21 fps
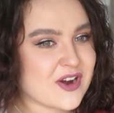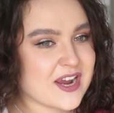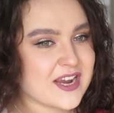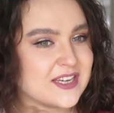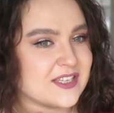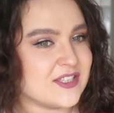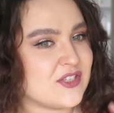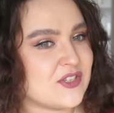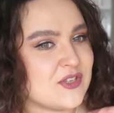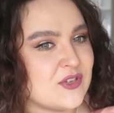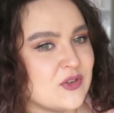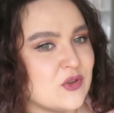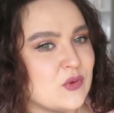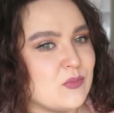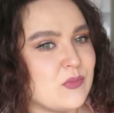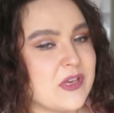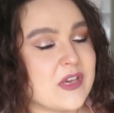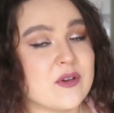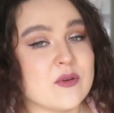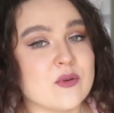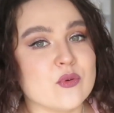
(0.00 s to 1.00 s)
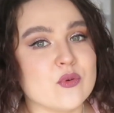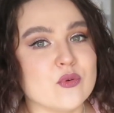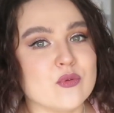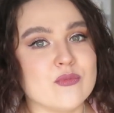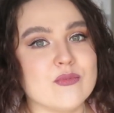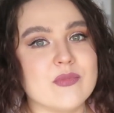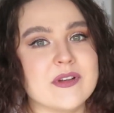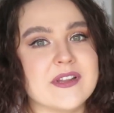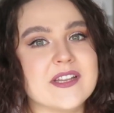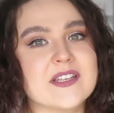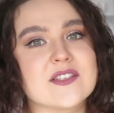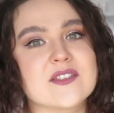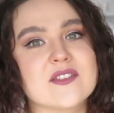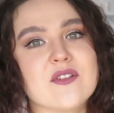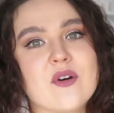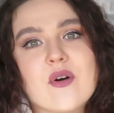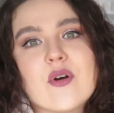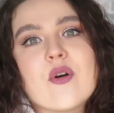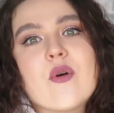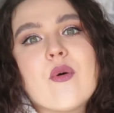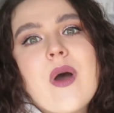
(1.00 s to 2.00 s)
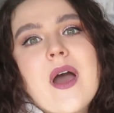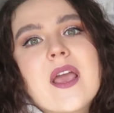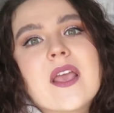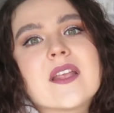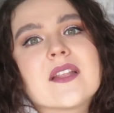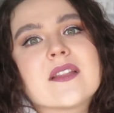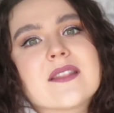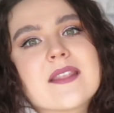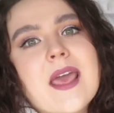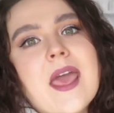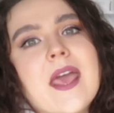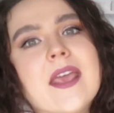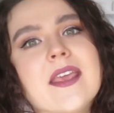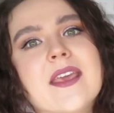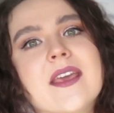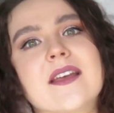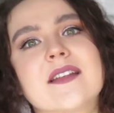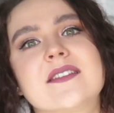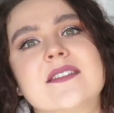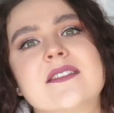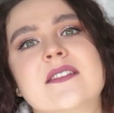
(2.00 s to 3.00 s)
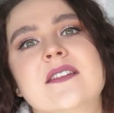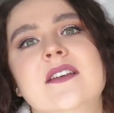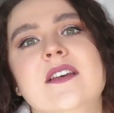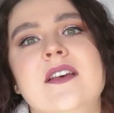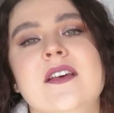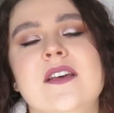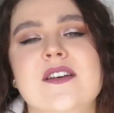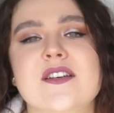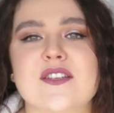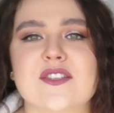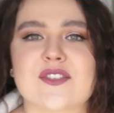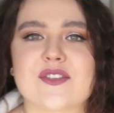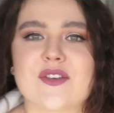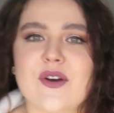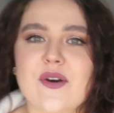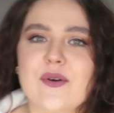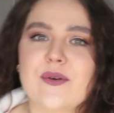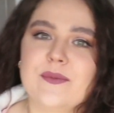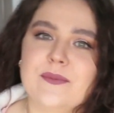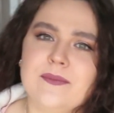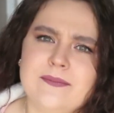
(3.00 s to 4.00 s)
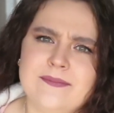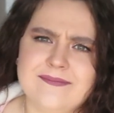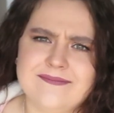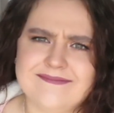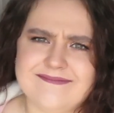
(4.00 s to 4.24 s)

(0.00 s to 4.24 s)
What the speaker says: trying to be cool, but it's not quite there yet. So